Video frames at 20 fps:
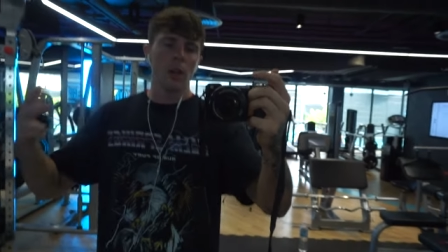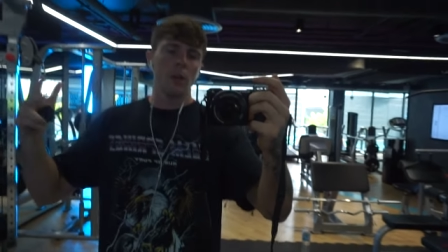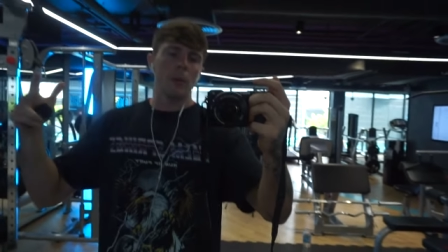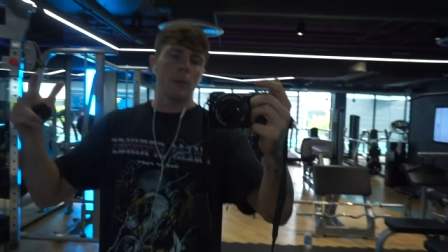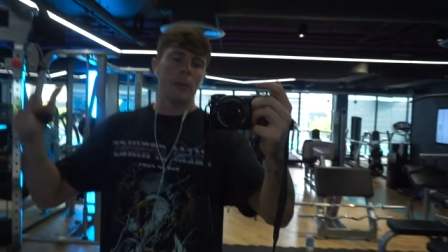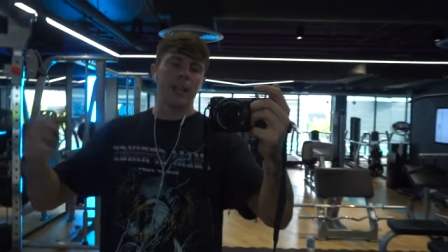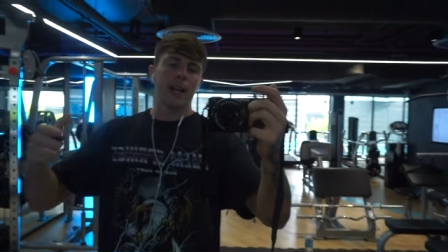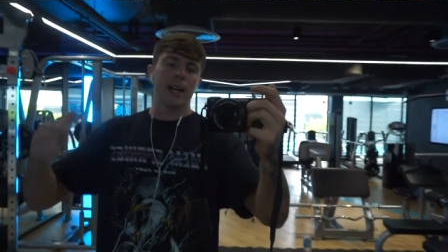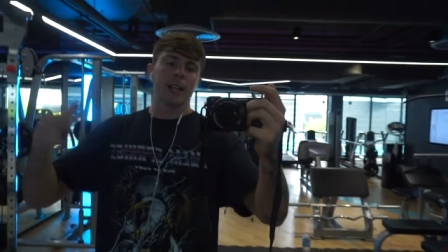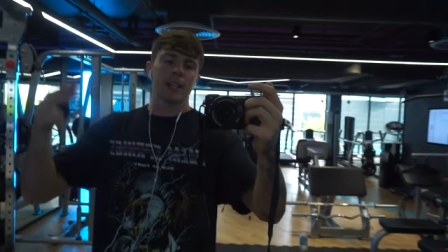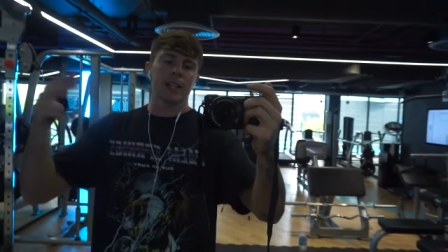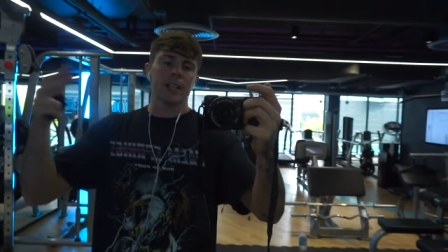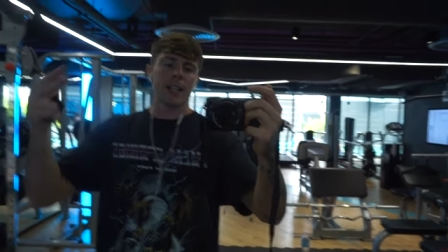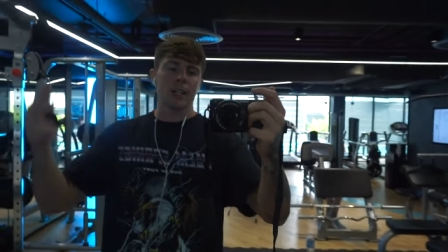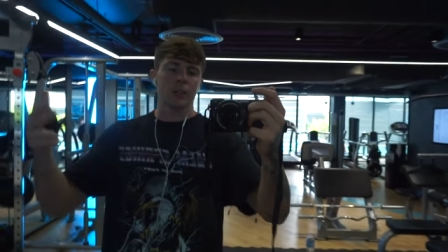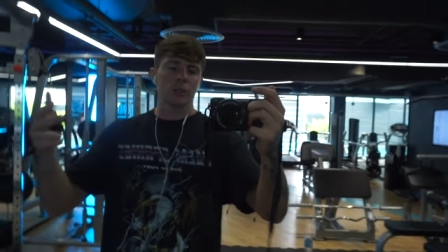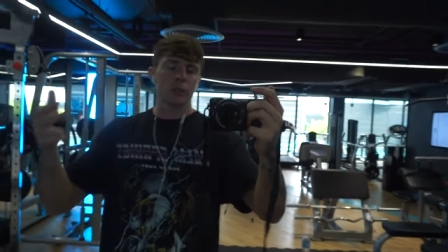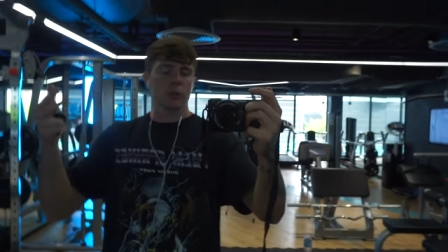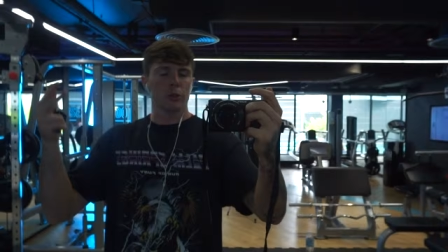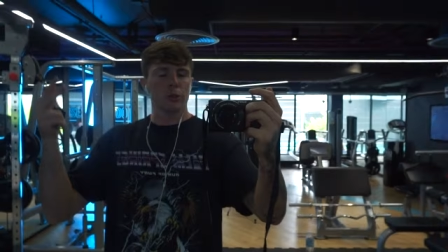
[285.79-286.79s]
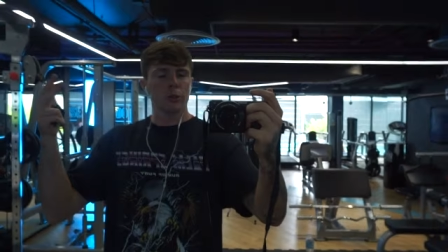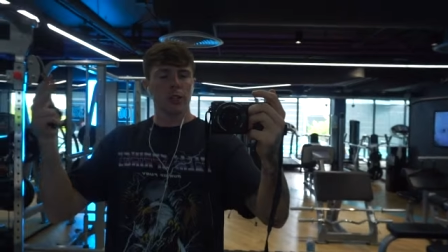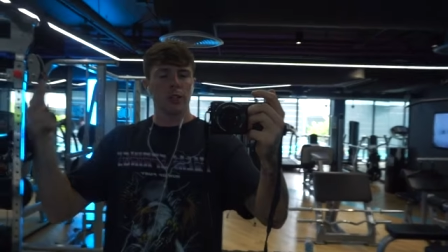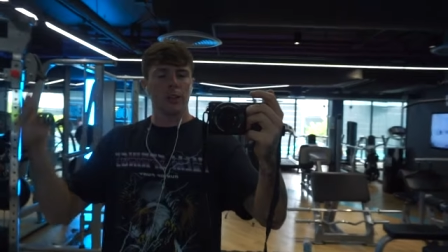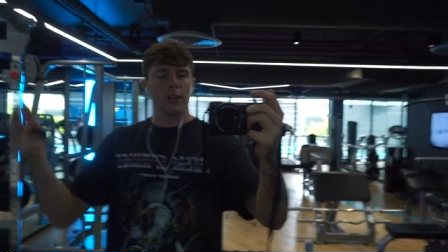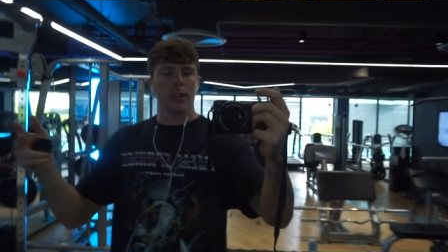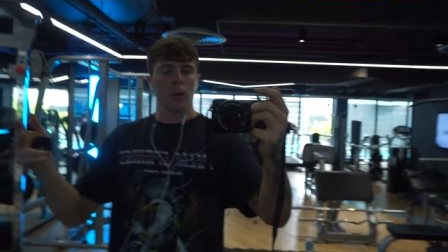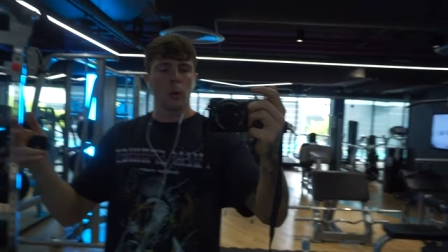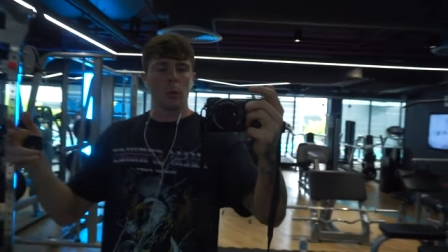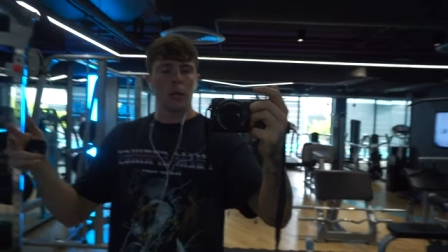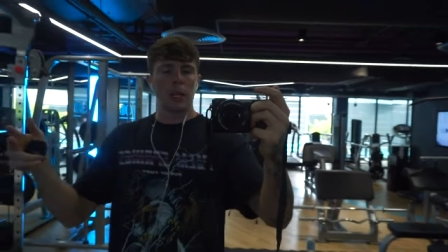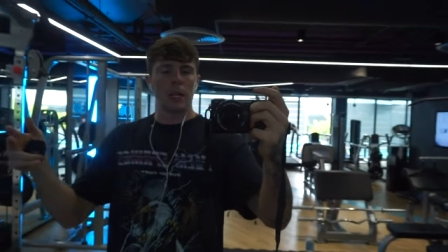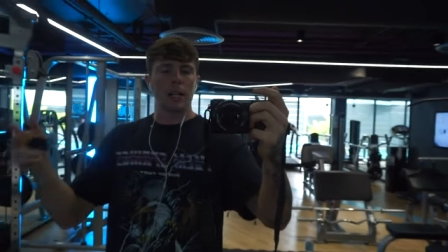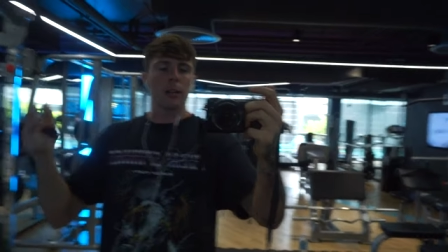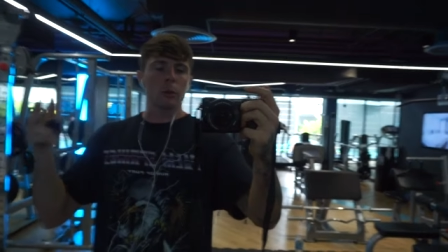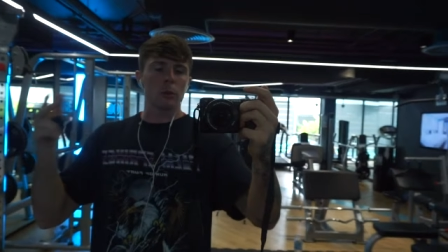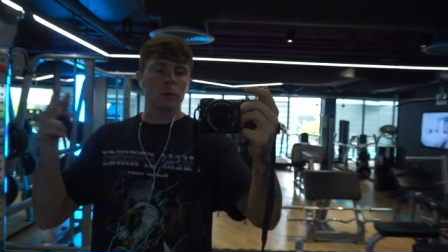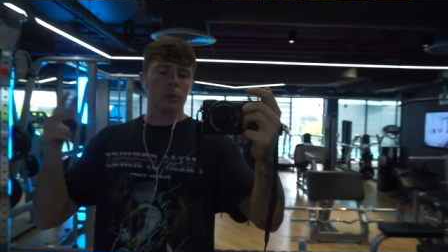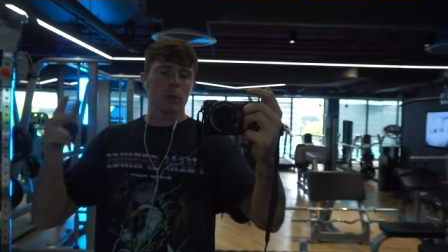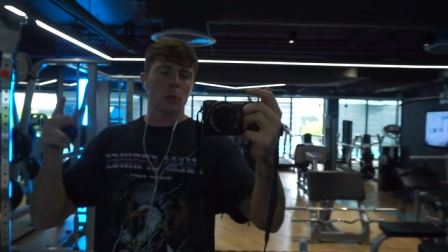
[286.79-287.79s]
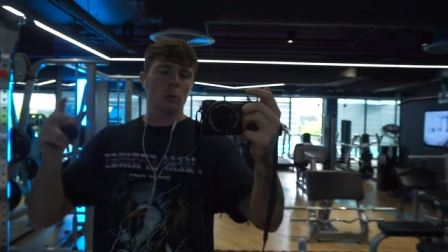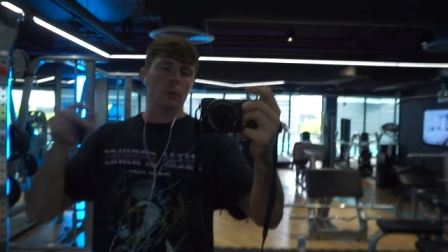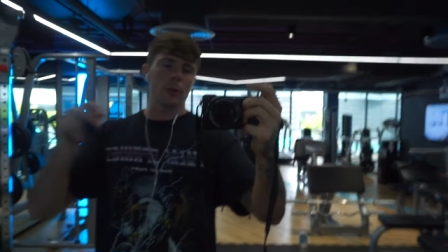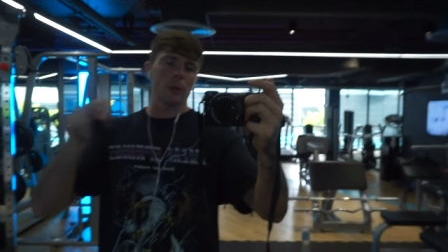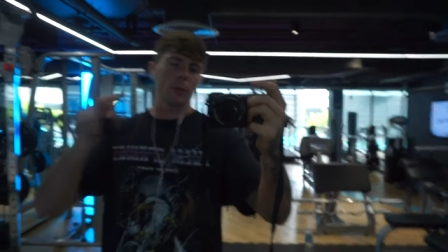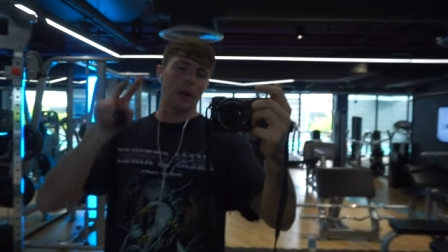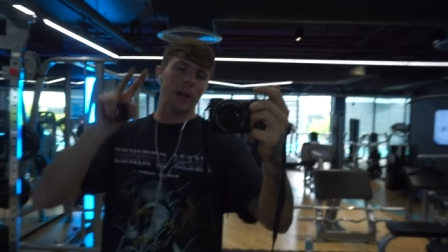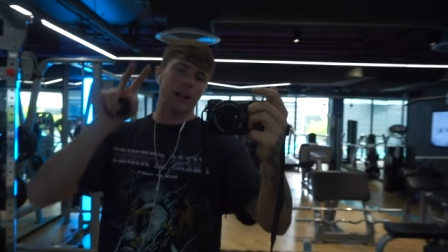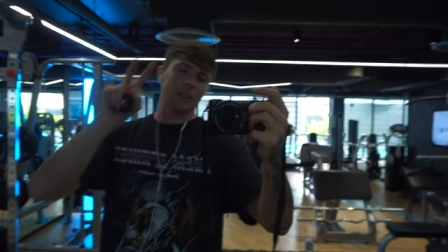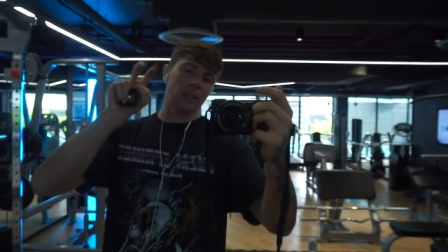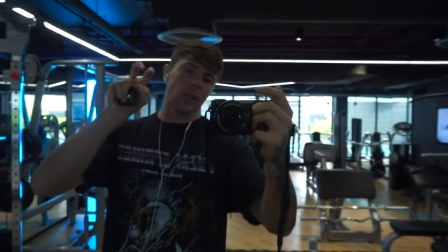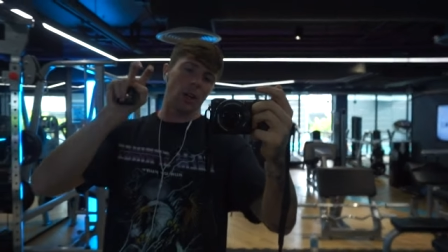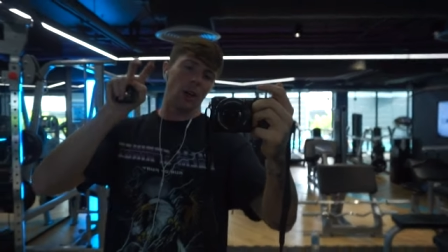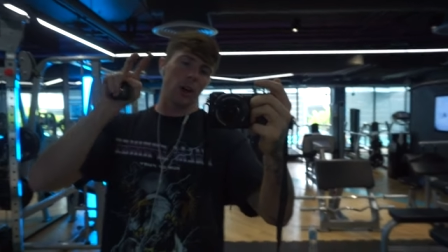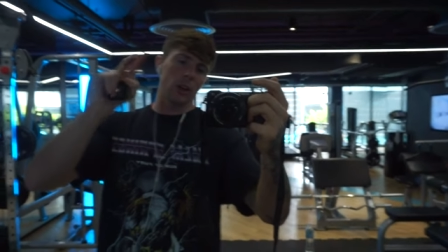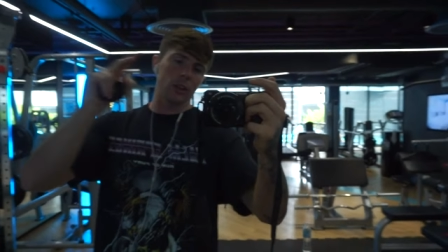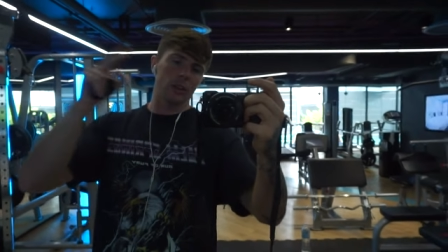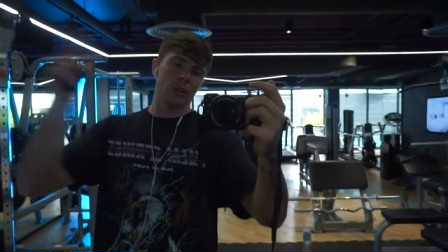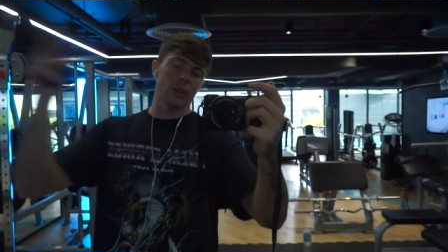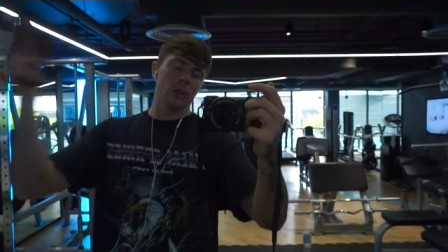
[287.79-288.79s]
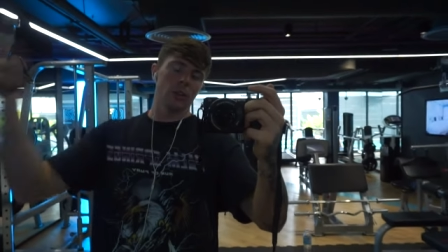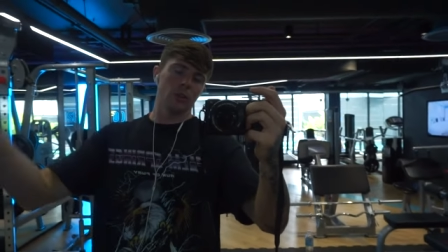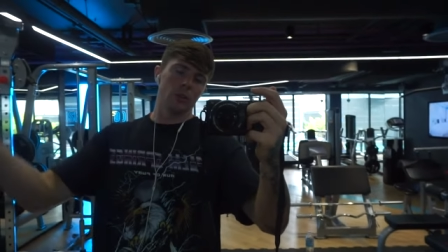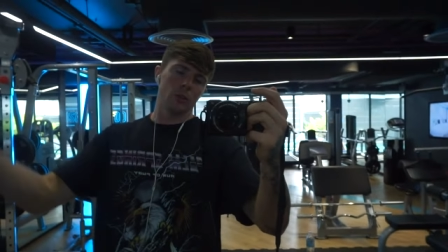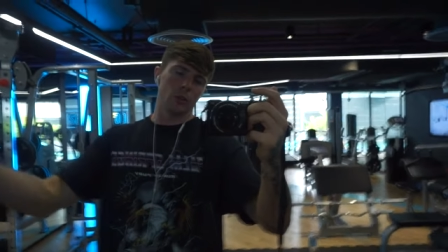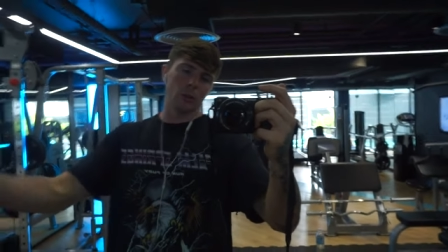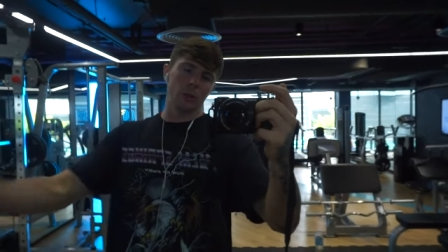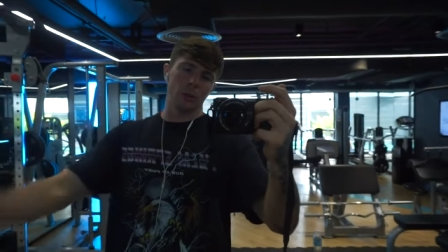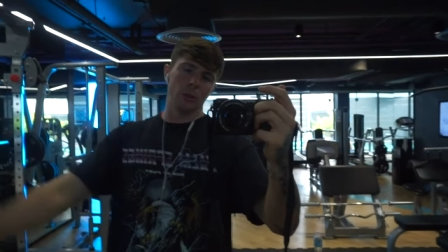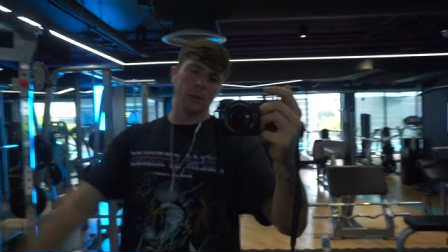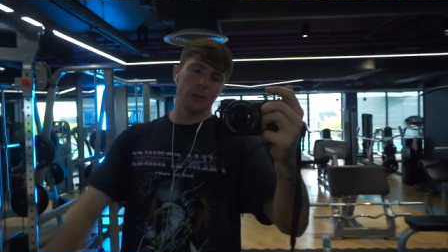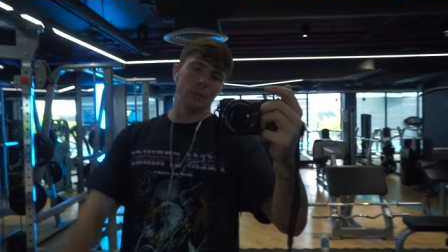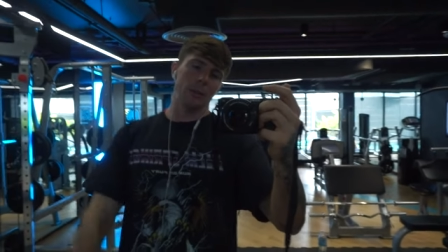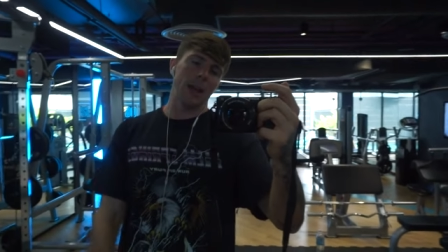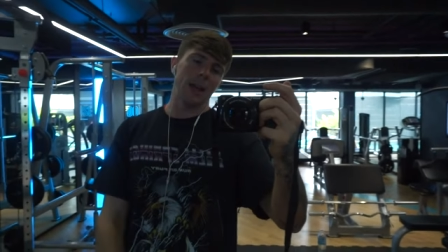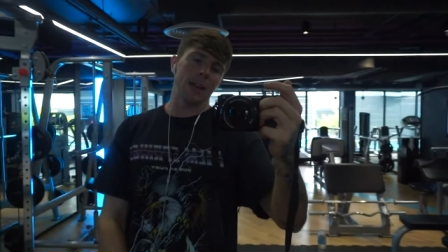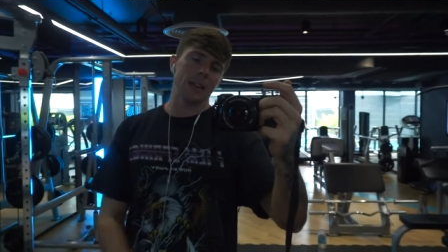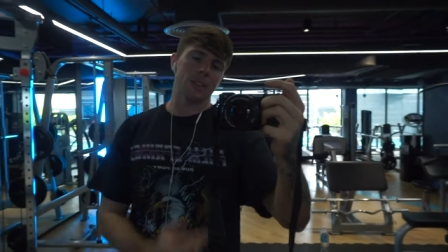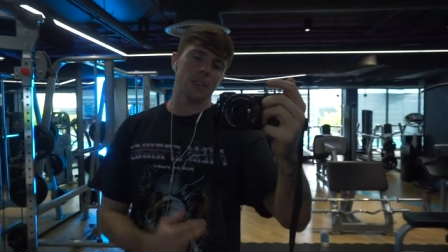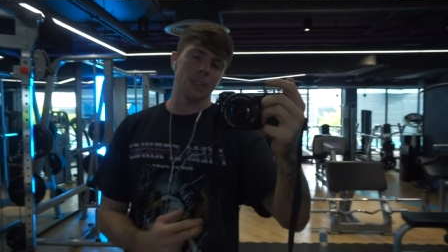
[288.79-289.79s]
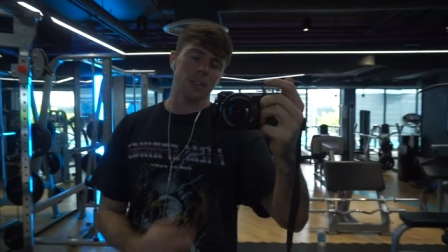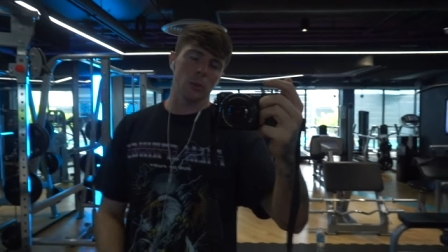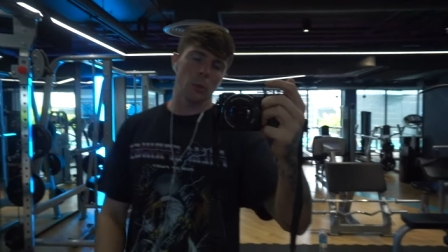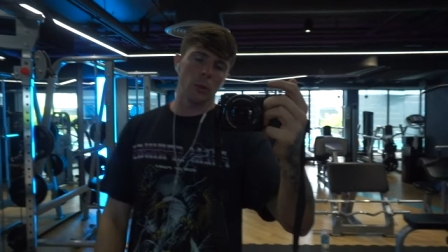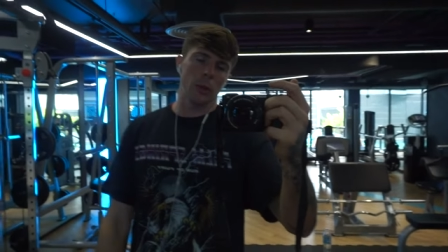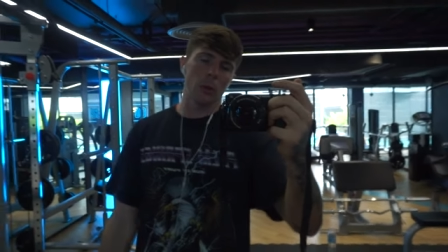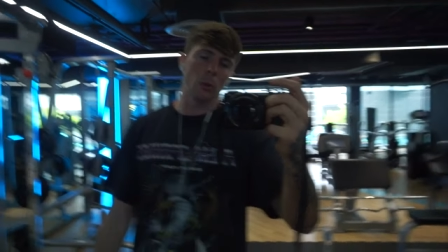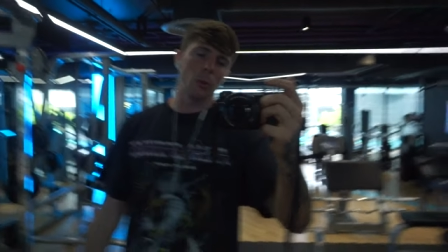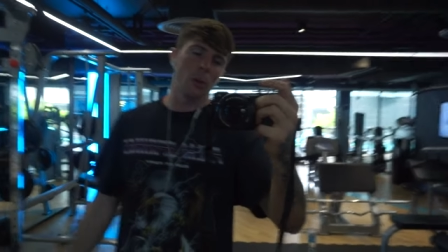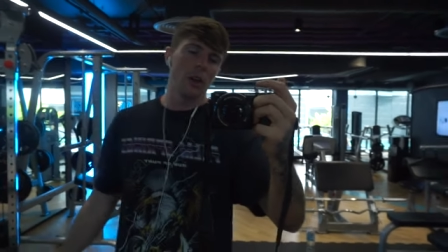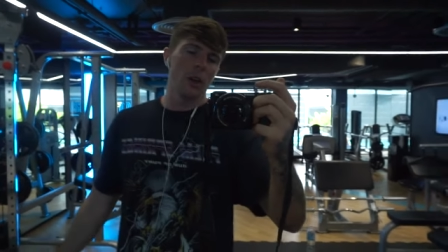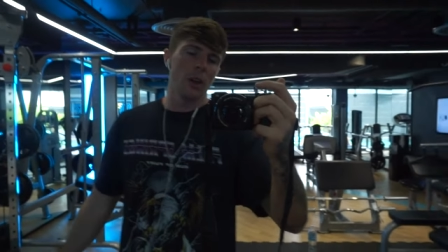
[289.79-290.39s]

but yeah, you can actually use a lighter weight and it'll still feel as hard to the pecs as well.